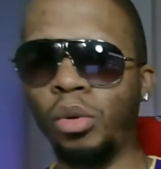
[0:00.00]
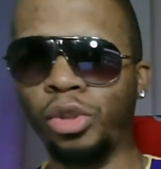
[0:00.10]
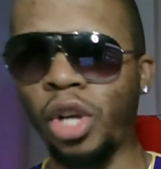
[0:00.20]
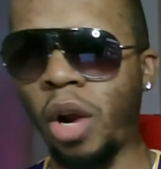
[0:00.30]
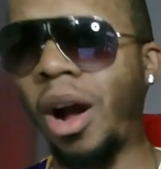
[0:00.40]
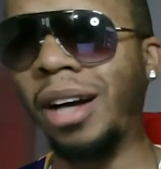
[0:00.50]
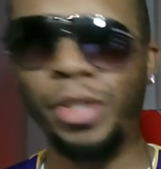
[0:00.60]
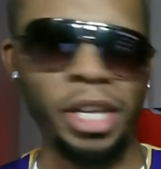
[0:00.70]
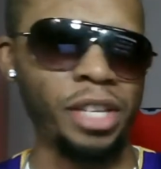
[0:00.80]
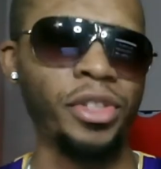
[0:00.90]
J-Rocc
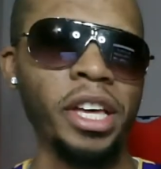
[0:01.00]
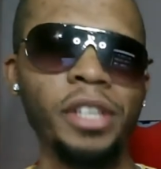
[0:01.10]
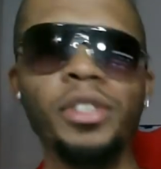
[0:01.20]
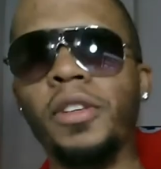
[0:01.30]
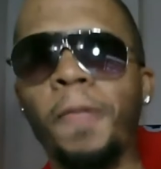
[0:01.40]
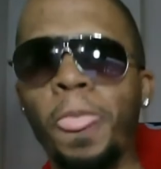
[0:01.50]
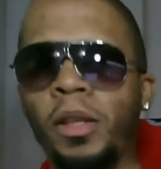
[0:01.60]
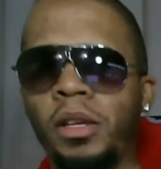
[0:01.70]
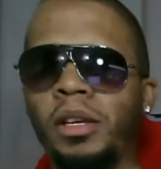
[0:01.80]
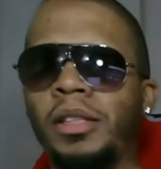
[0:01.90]
says this,
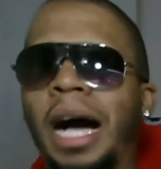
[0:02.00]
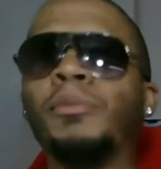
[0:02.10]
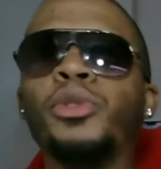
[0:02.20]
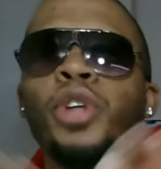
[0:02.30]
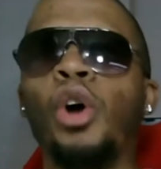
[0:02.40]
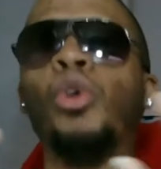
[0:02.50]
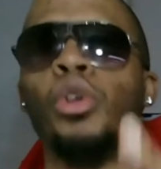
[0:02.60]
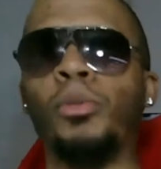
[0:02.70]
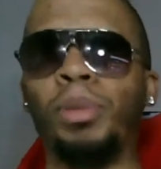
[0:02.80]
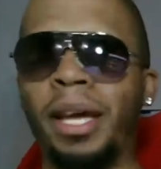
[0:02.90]
I'm sold
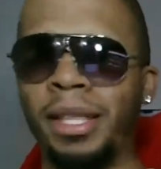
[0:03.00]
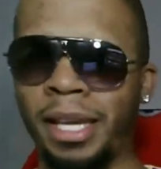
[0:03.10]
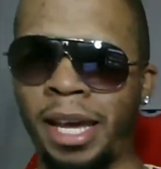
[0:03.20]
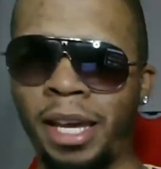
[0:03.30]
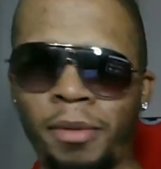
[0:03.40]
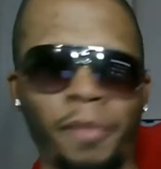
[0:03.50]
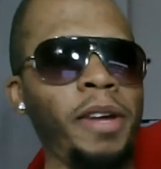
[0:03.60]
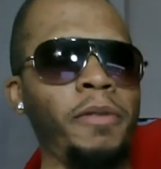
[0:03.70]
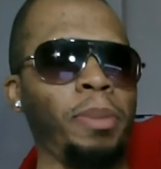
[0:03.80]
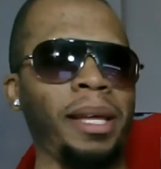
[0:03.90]
on playing the game. I've
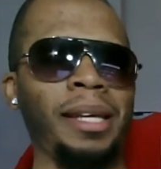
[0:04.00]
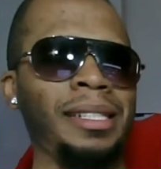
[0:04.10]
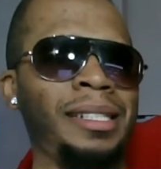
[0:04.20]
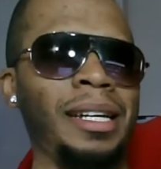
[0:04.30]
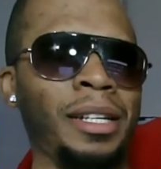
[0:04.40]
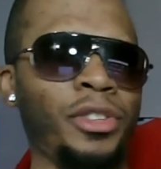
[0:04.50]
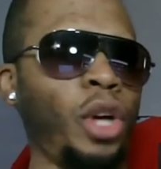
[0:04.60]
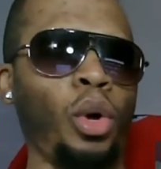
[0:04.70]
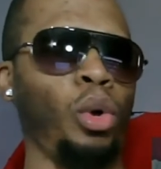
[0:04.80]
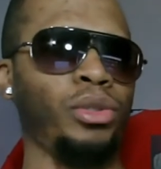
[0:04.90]
never played a, a
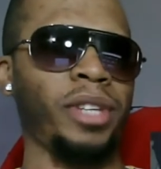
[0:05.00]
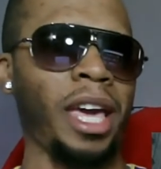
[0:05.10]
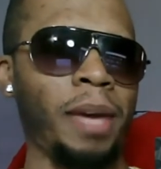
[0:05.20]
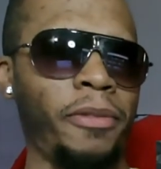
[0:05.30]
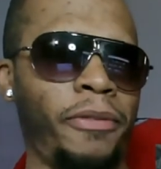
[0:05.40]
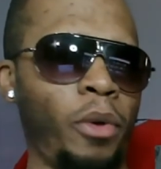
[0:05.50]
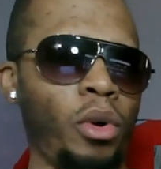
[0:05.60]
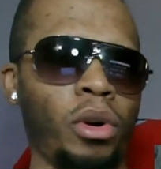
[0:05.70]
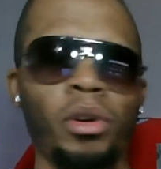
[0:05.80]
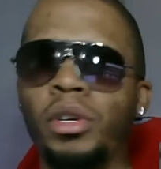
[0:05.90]
Souls game
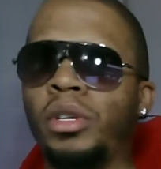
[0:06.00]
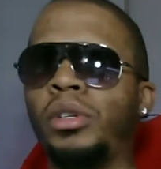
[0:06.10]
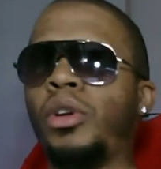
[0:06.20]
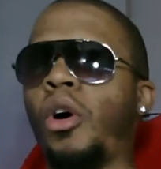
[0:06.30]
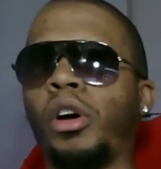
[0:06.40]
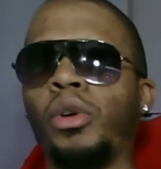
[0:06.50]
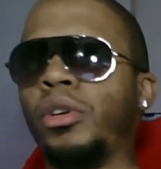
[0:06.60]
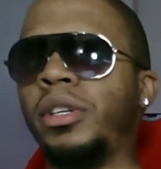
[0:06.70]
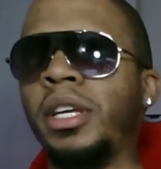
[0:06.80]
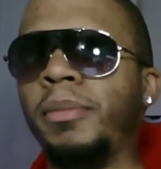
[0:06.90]
before, Dark or
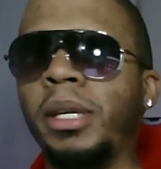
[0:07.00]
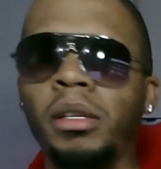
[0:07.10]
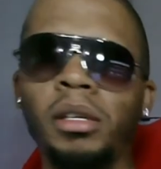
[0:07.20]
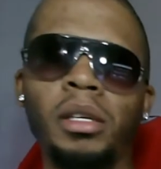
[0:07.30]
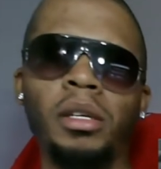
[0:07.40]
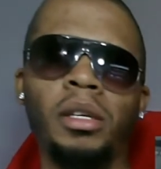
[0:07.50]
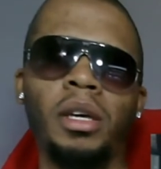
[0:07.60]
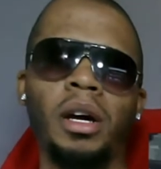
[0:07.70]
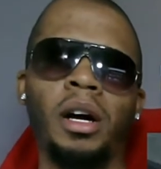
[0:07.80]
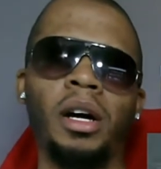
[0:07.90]
Demon,
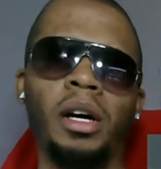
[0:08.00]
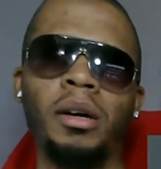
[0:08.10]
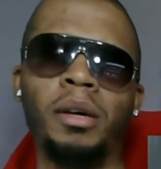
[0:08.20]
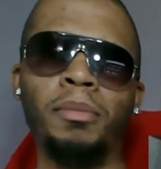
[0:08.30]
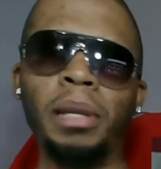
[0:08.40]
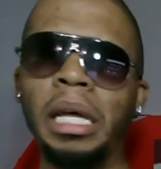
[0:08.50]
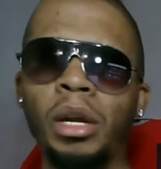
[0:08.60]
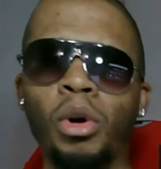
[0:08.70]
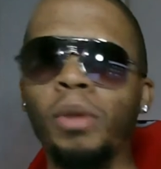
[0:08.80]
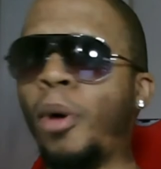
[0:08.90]
uh, Blood
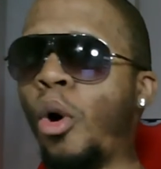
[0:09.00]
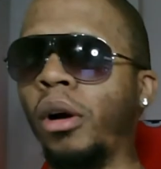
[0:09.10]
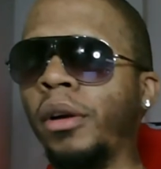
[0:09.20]
or Born.